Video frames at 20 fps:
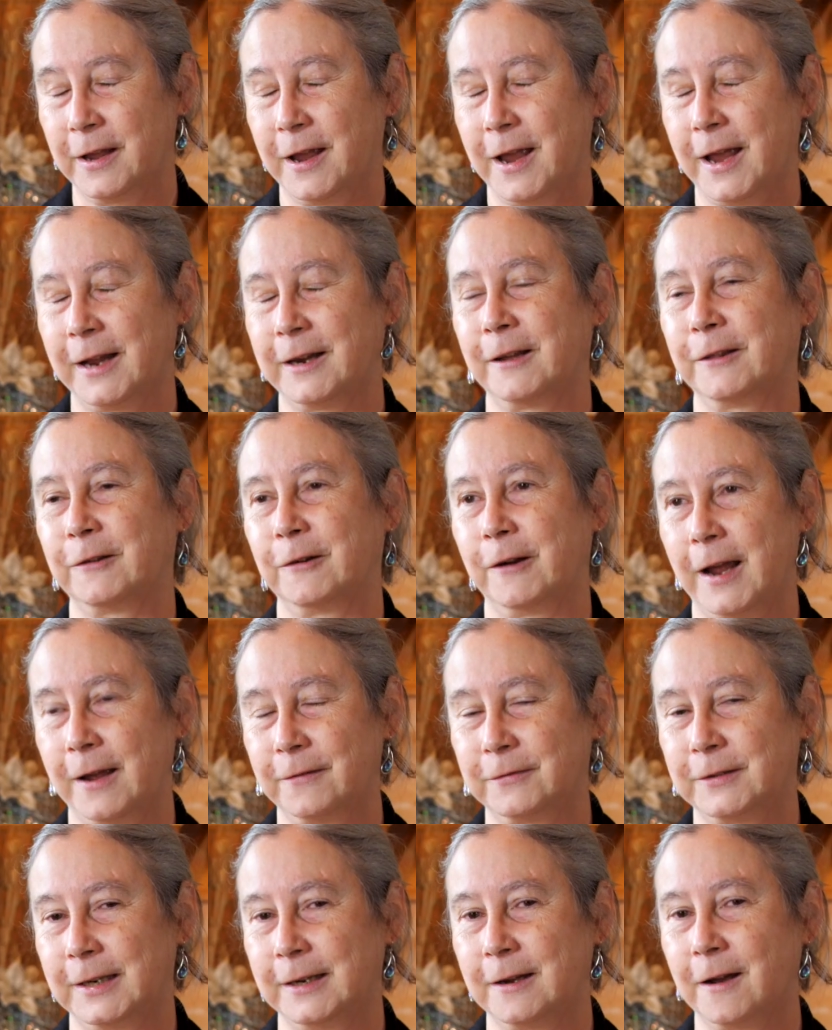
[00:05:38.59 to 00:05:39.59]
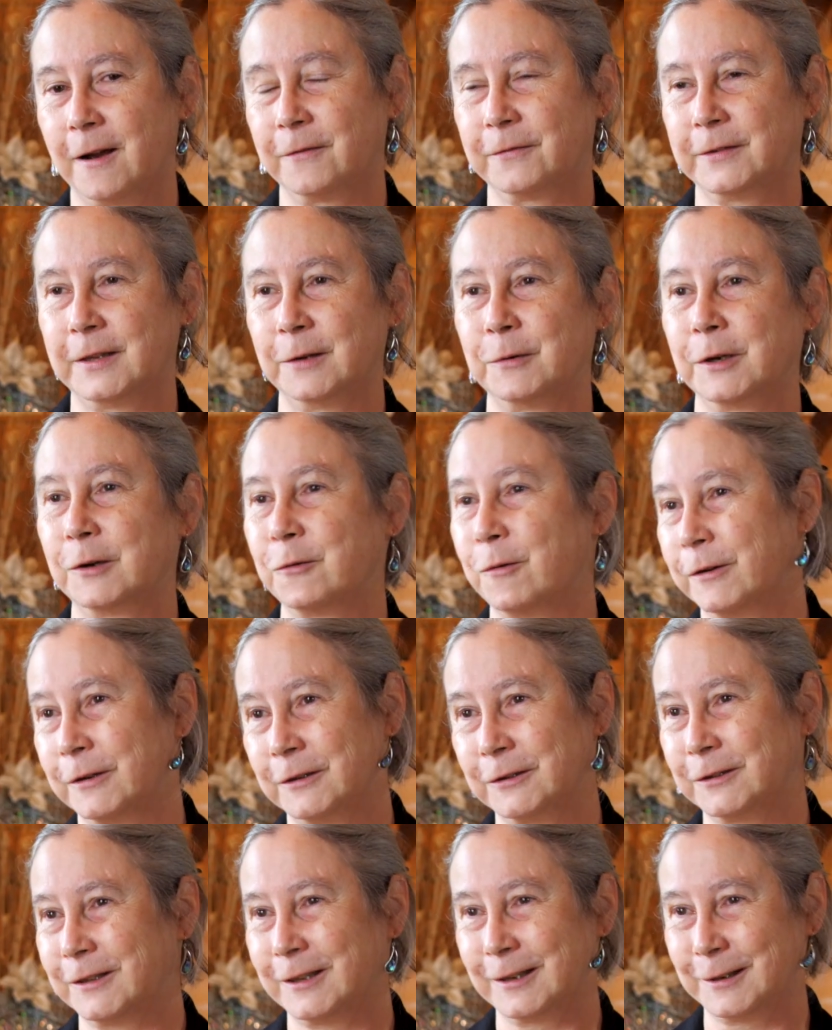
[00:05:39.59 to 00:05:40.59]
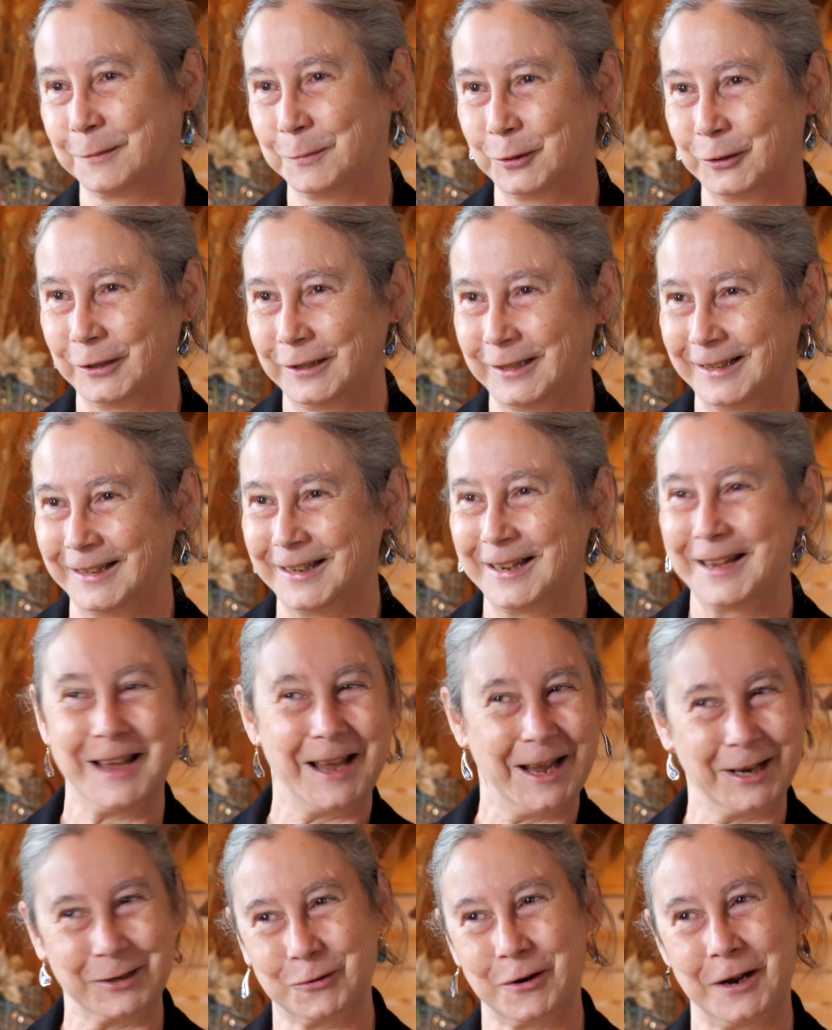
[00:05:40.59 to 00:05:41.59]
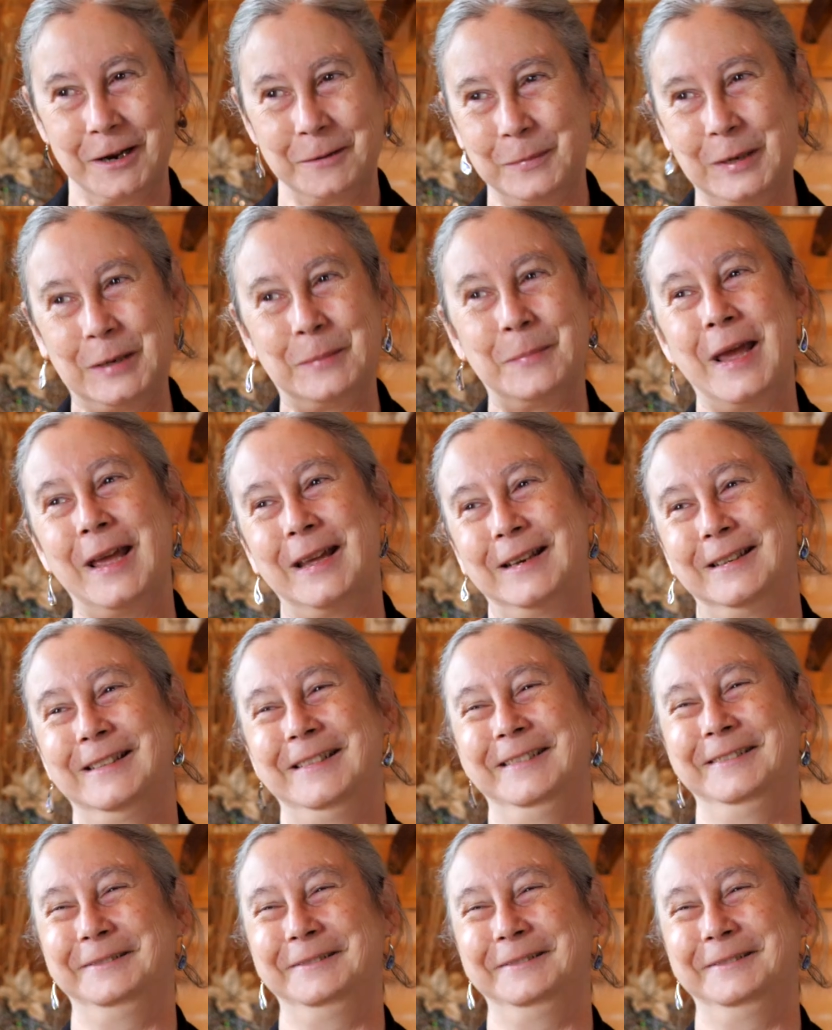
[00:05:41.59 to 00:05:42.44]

And on their half day off, they would go out into the community and try and meet a man.